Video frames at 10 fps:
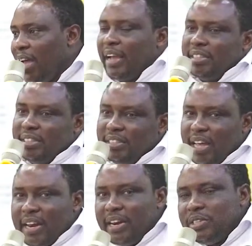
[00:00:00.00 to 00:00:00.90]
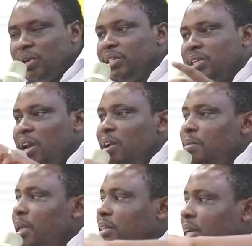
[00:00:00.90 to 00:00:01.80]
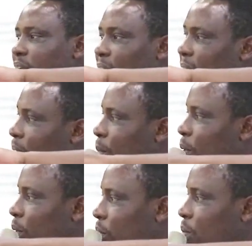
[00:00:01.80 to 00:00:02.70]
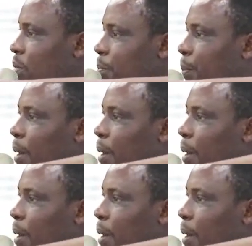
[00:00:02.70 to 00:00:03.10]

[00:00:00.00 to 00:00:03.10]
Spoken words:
Exactly. So he's telling me there's another model you may